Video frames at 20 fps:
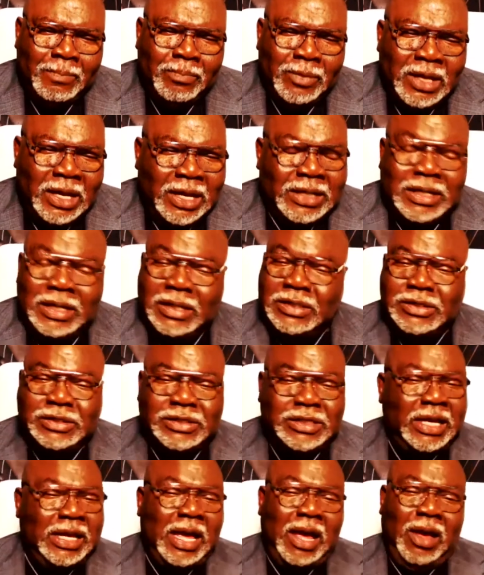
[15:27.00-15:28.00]
It didn't
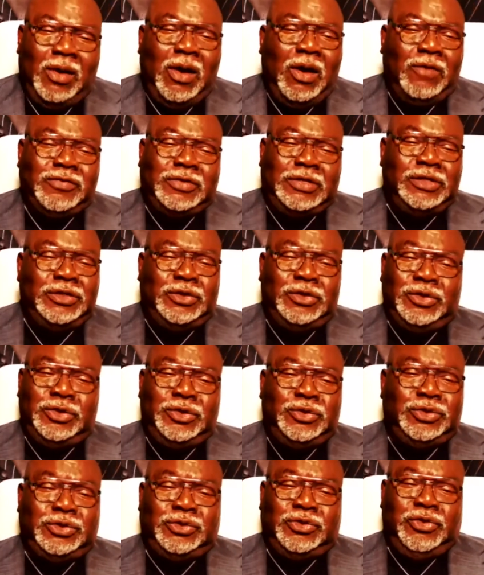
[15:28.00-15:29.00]
say how often do
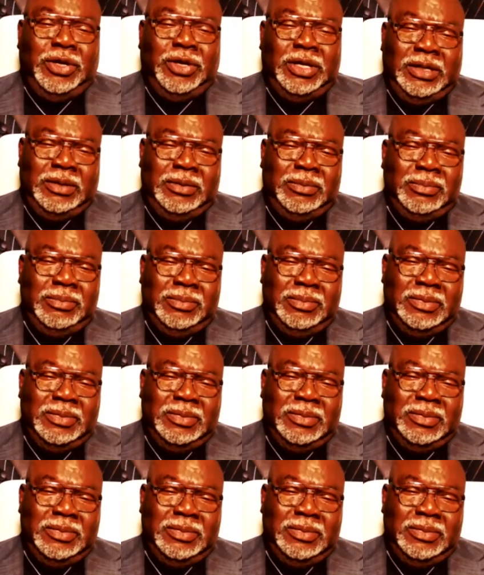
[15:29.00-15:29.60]
you stream.